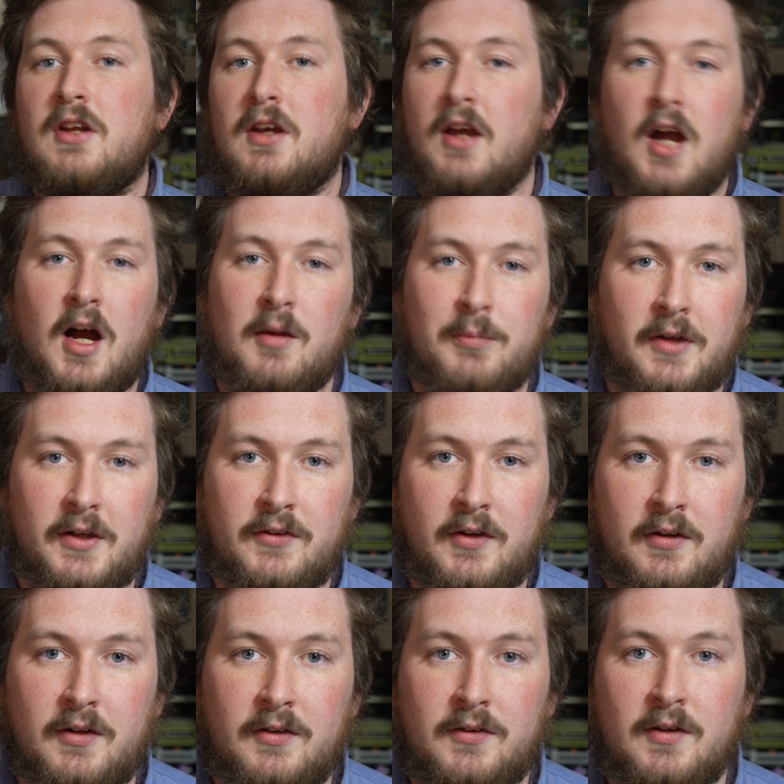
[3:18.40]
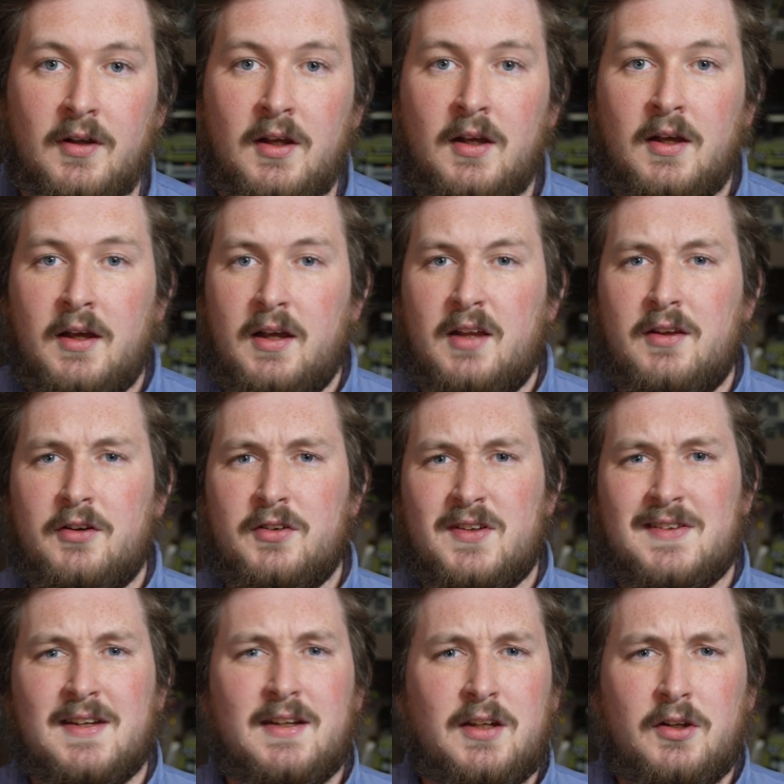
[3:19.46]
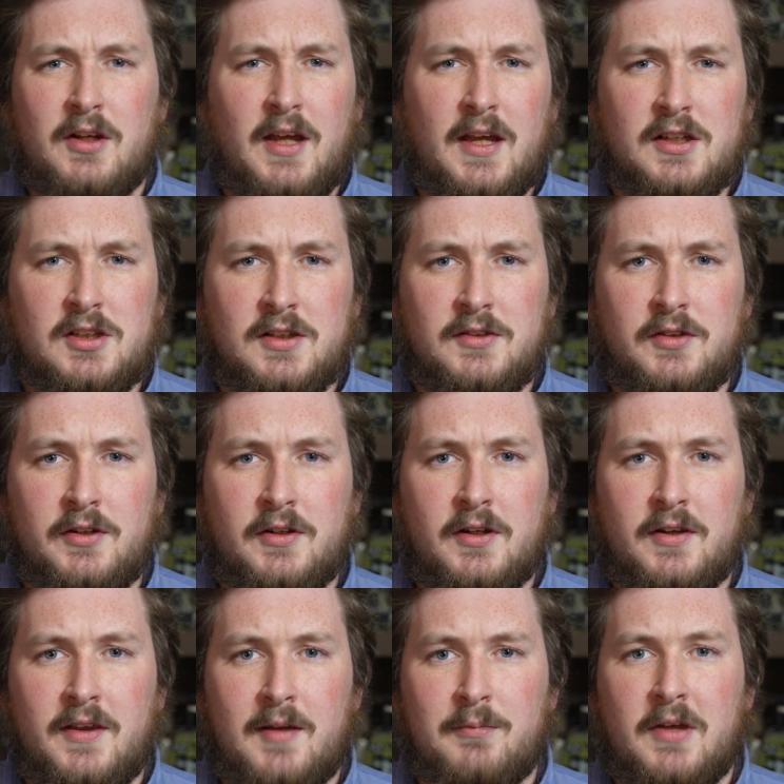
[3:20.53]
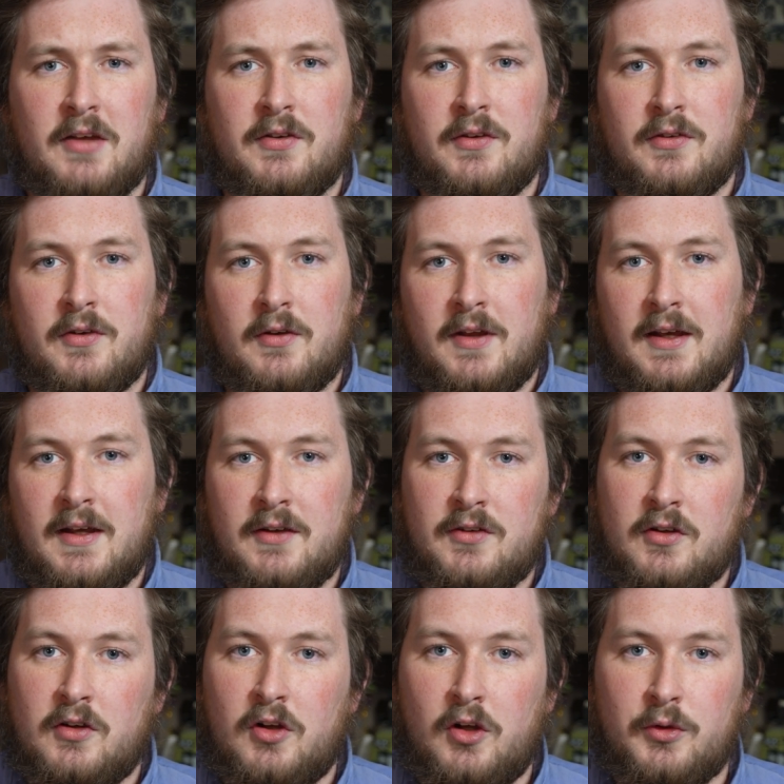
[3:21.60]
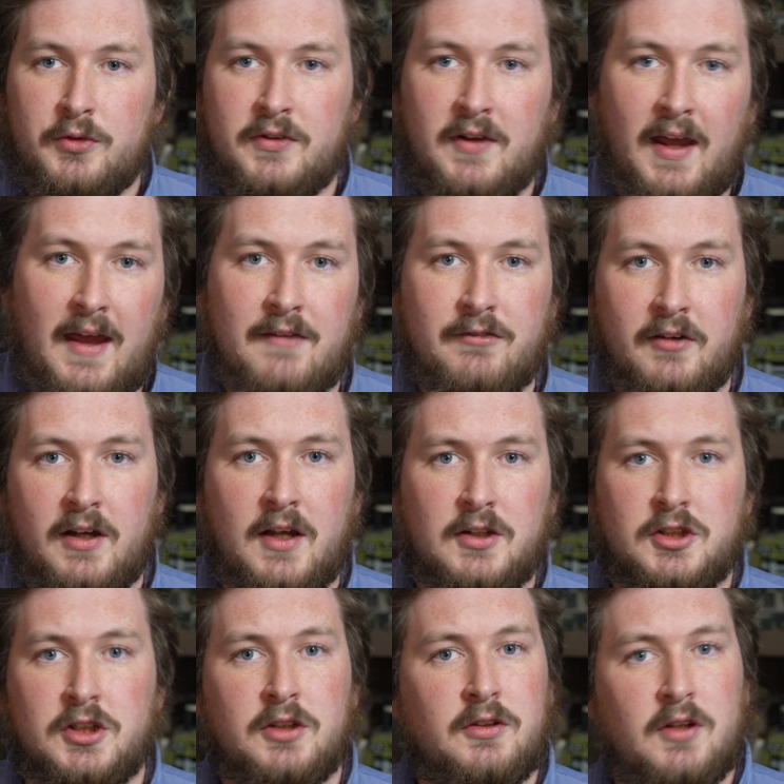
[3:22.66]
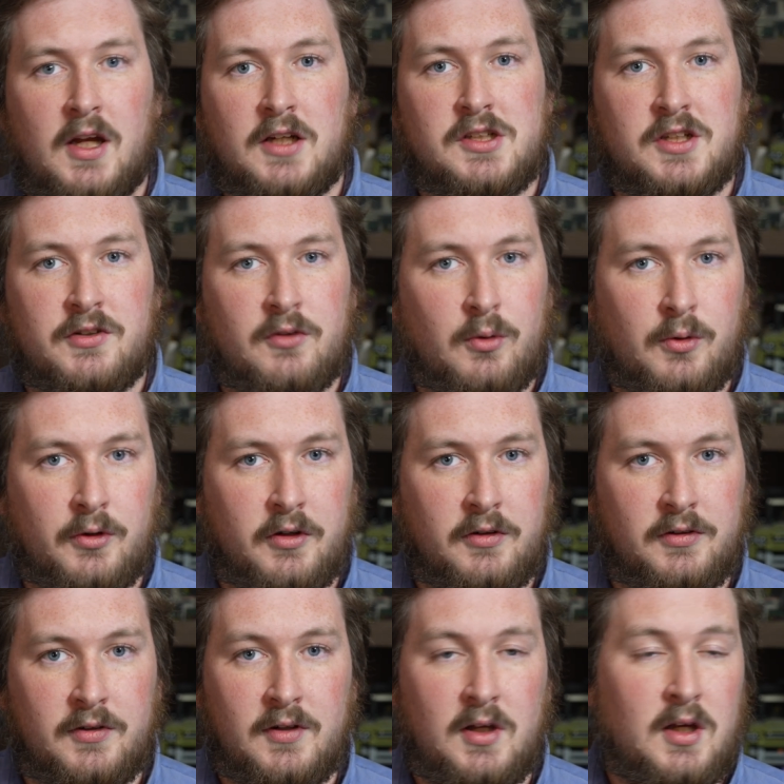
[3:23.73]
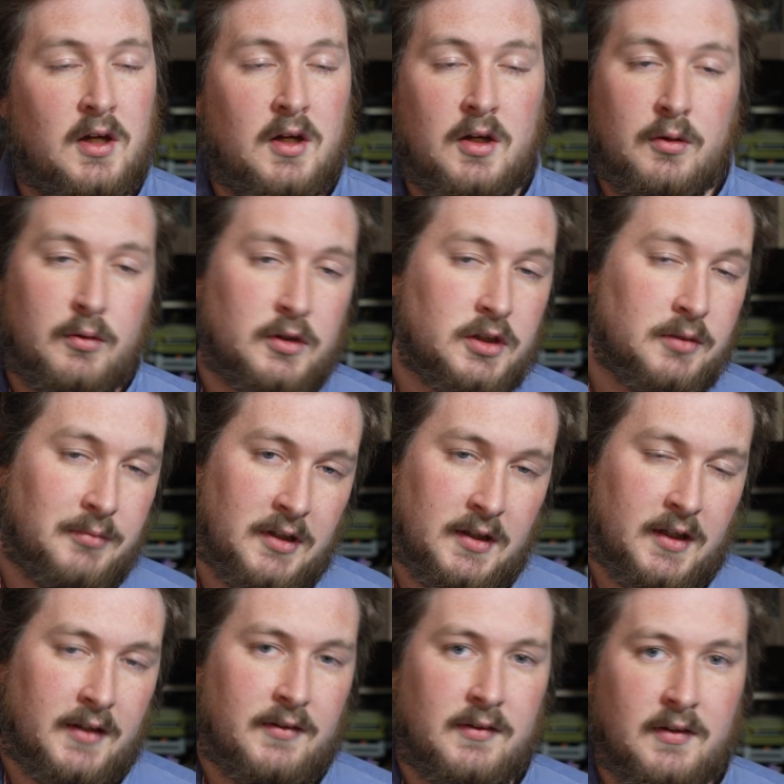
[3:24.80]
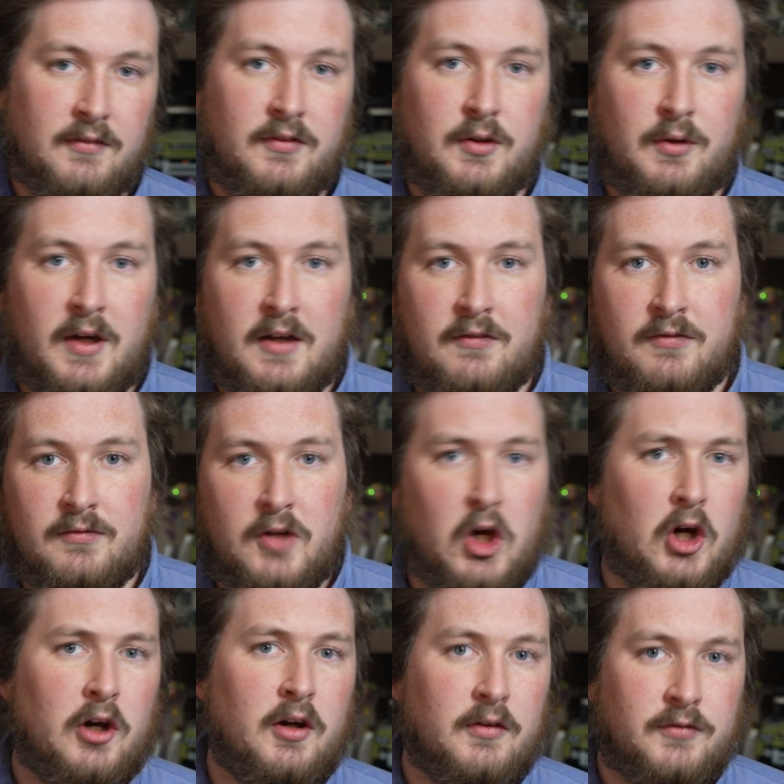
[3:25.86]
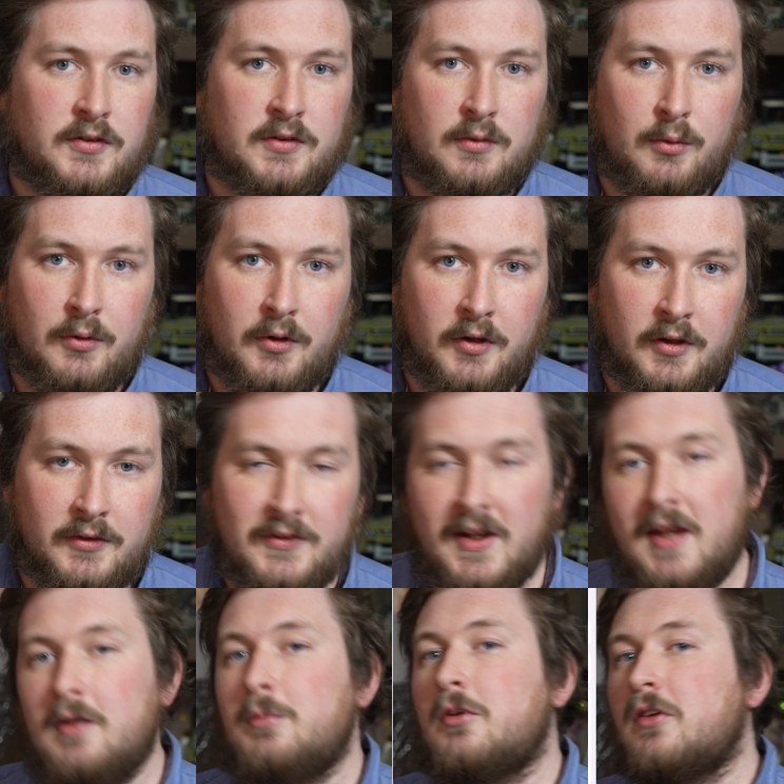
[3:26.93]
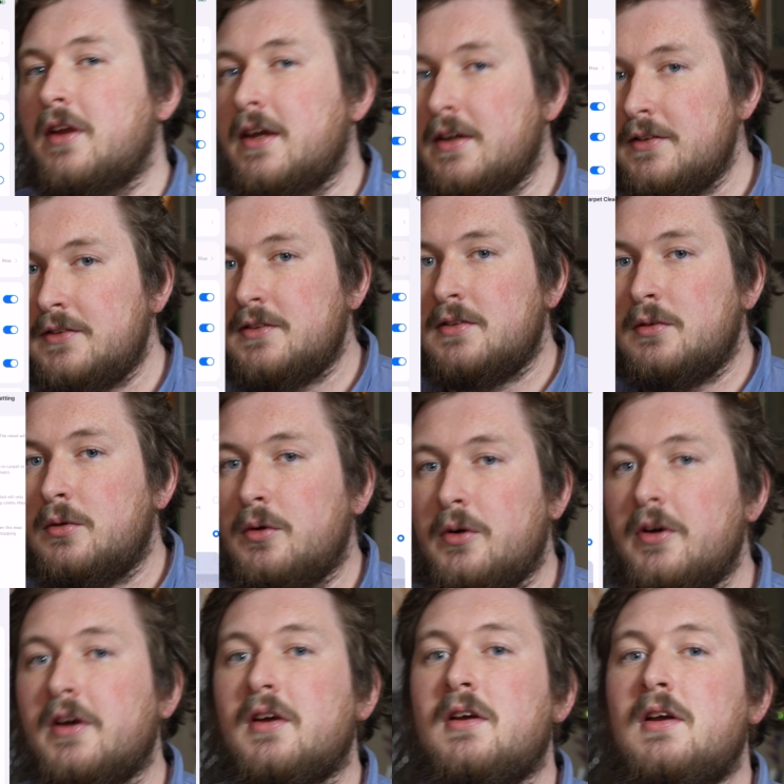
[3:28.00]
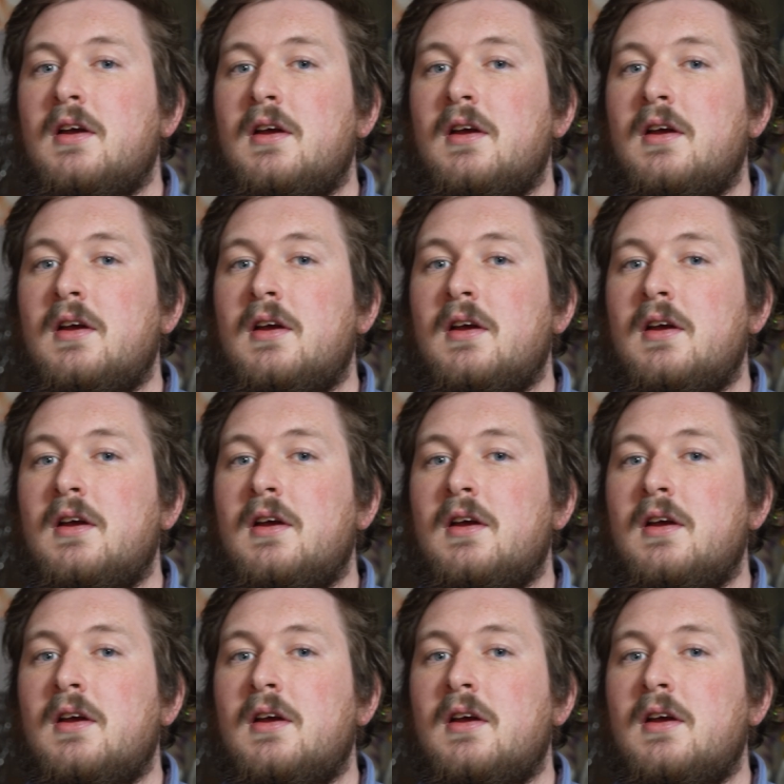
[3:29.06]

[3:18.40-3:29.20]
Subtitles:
in complex areas. And there's a setting you can actually turn on that makes it so that it gets close to every edge, not just corners, which can be nice if you have curves or table legs or